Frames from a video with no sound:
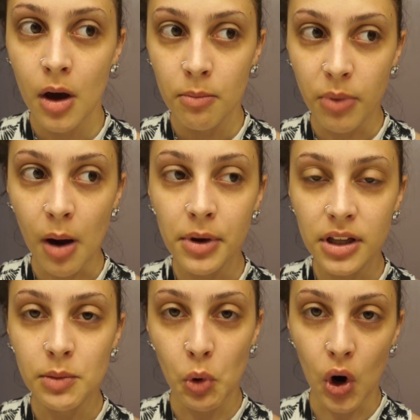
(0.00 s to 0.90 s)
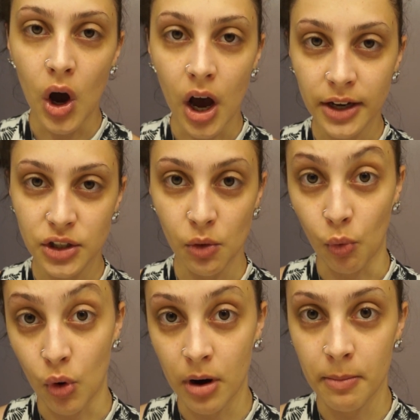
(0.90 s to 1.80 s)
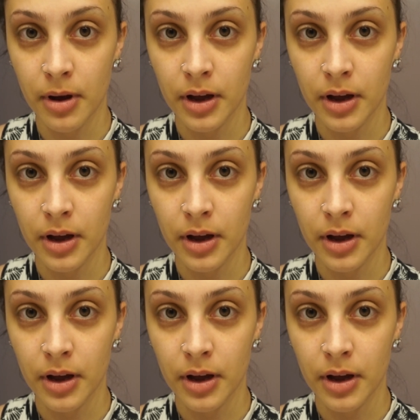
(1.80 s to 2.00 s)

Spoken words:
probably on the more hot to warm